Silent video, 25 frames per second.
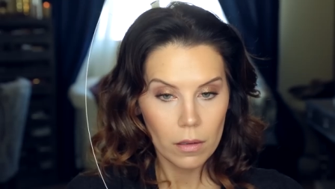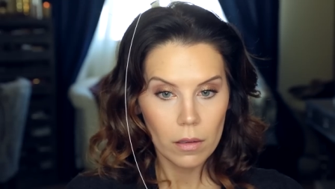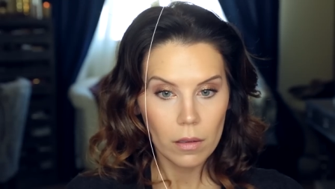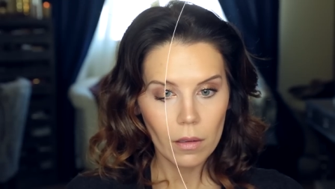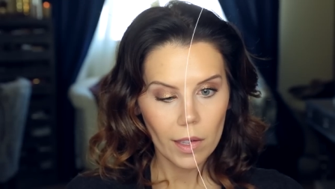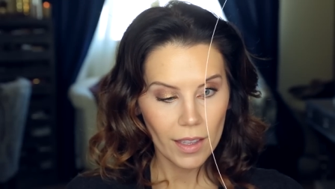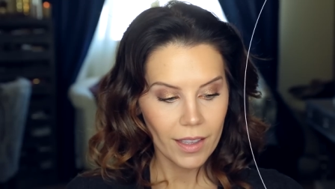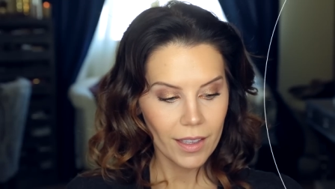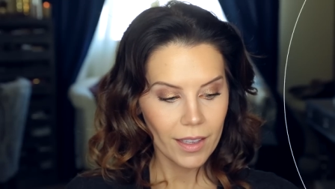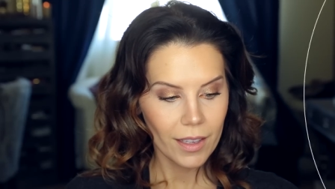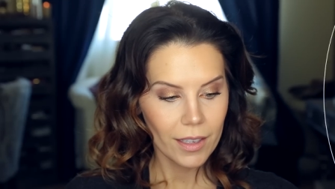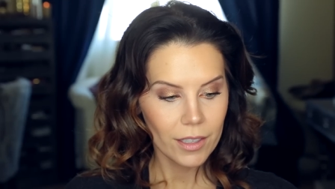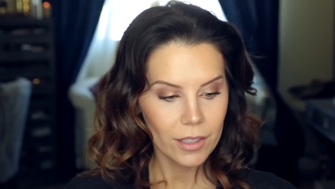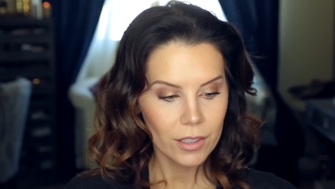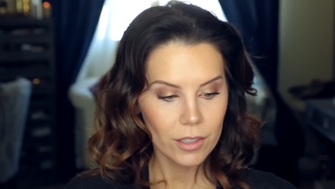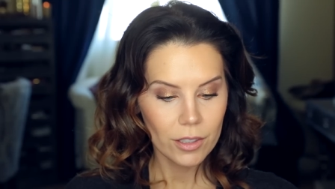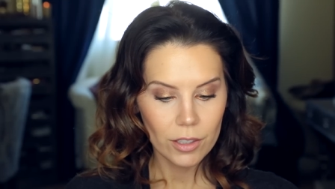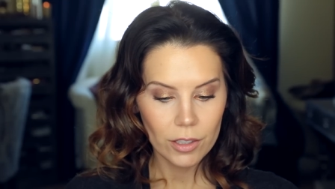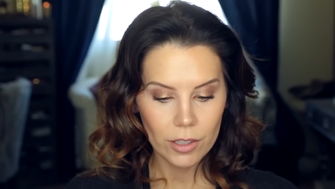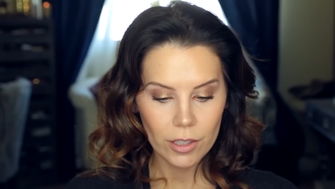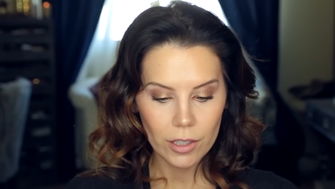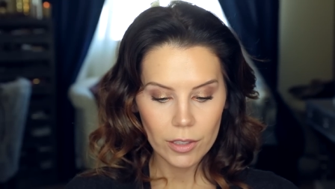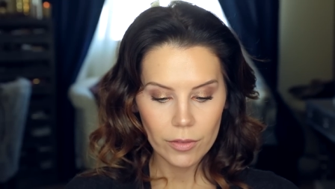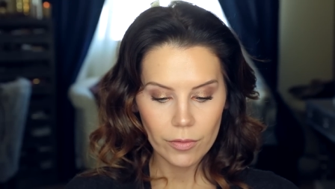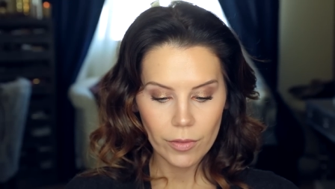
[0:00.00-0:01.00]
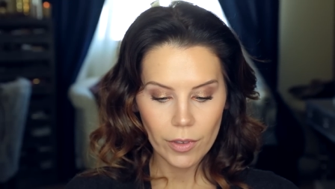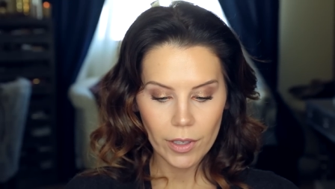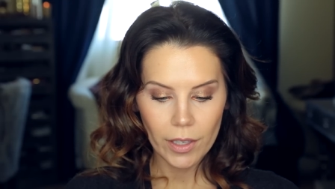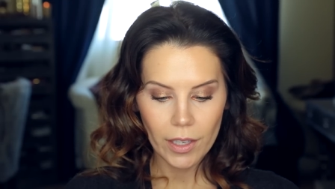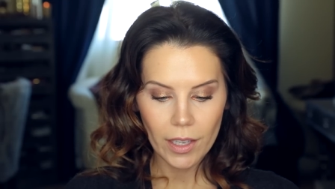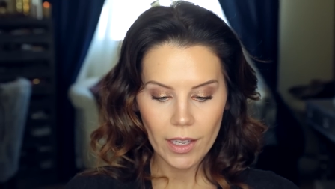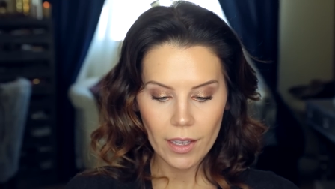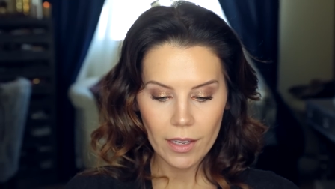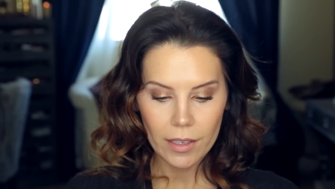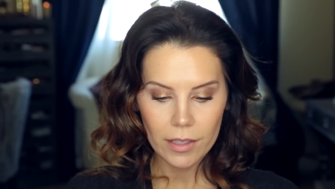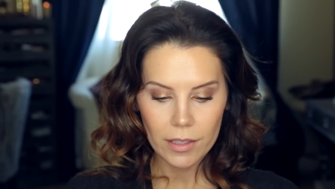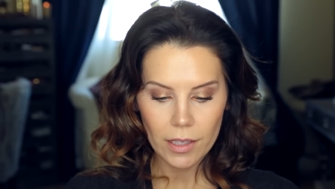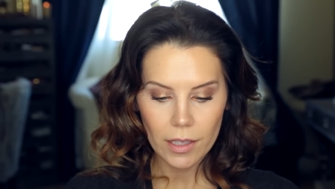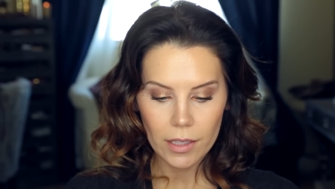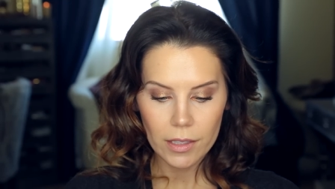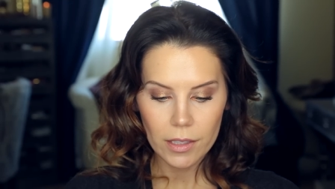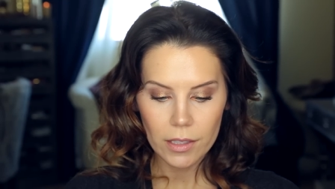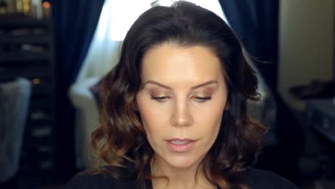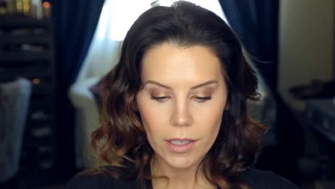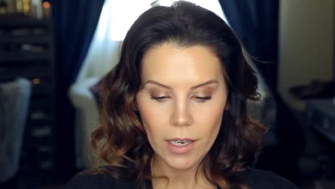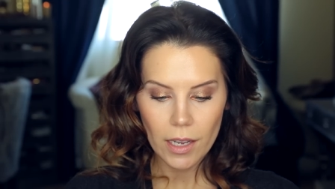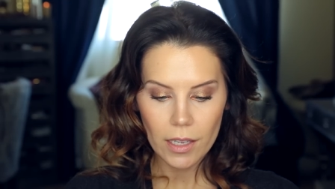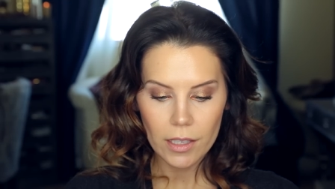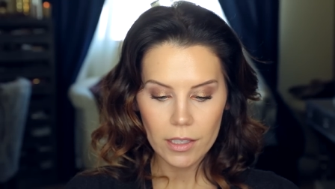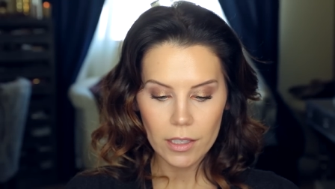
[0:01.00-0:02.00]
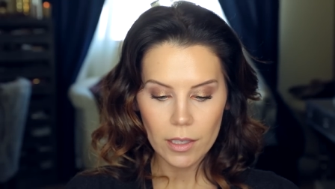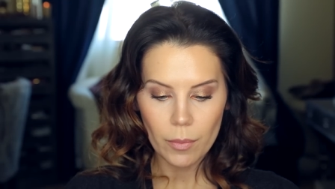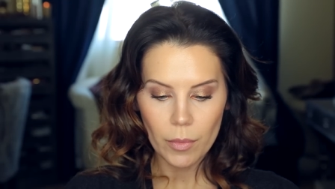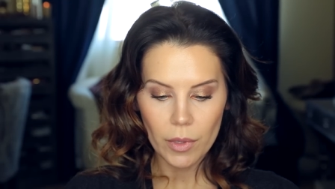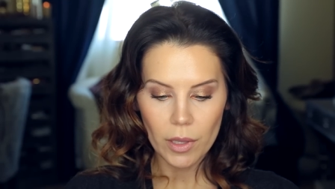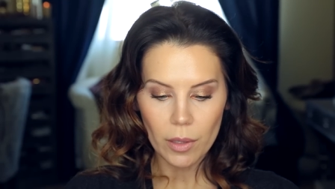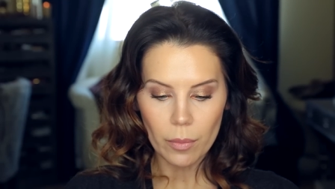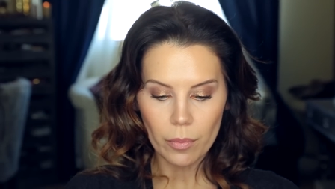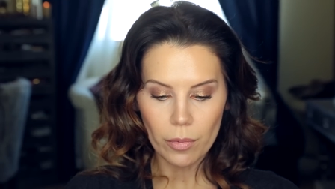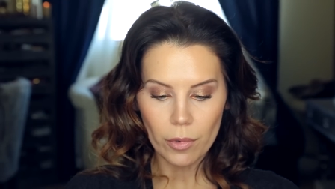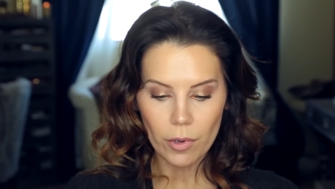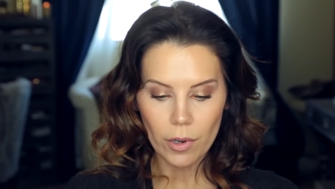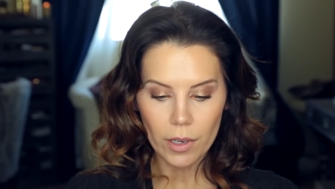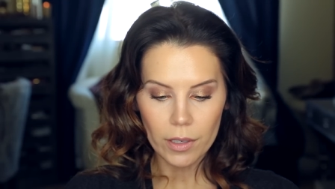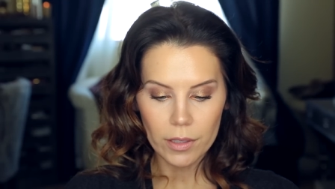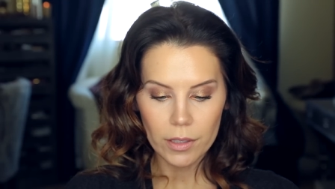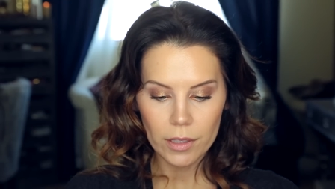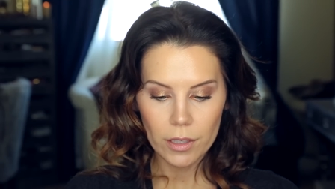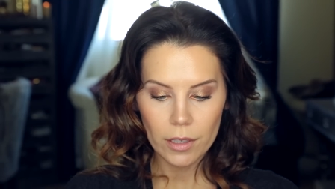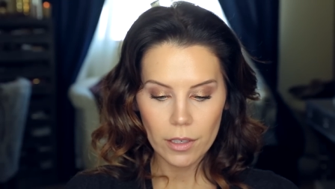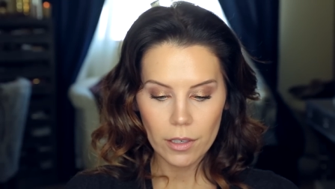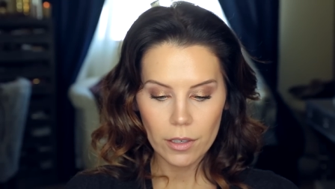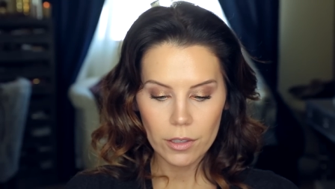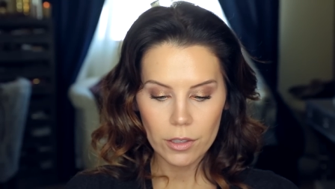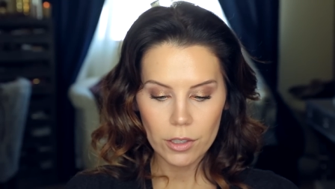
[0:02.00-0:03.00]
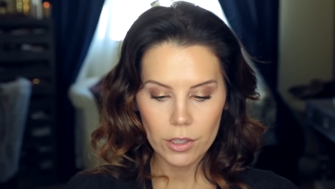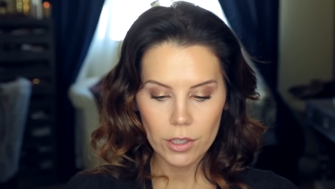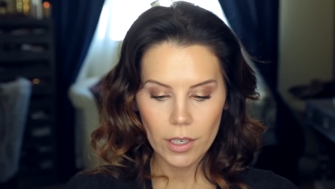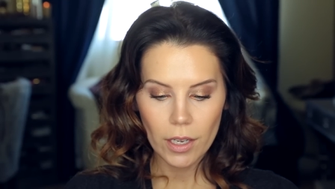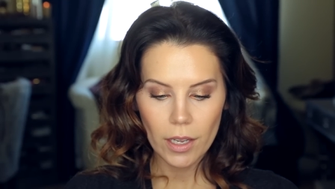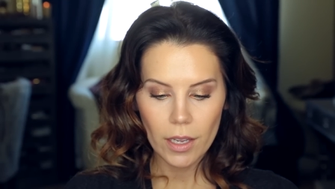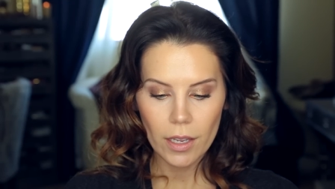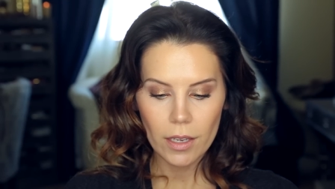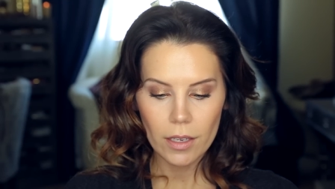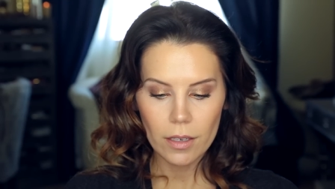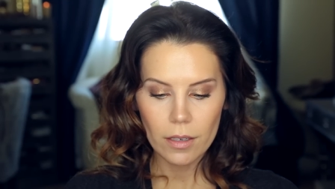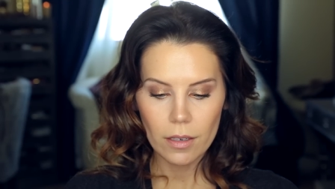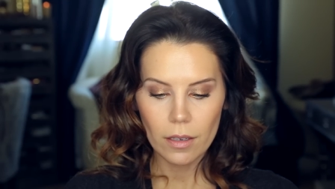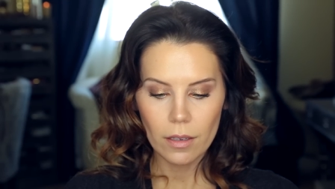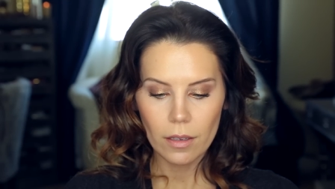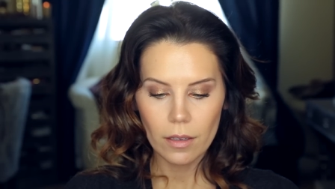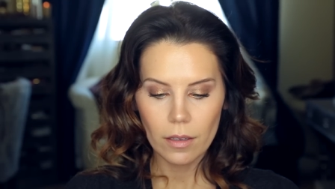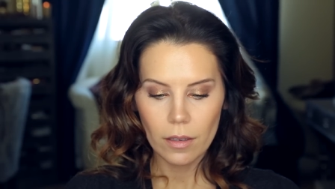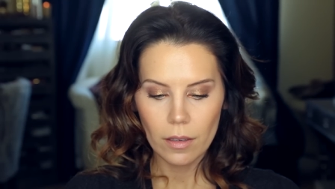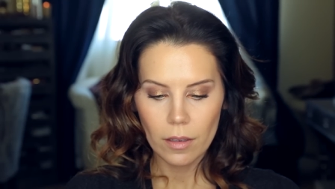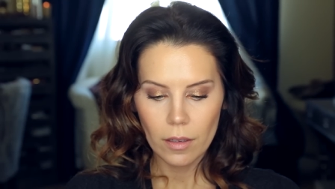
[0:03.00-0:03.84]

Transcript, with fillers: And just for kicks, let's take some of the bronzier shade,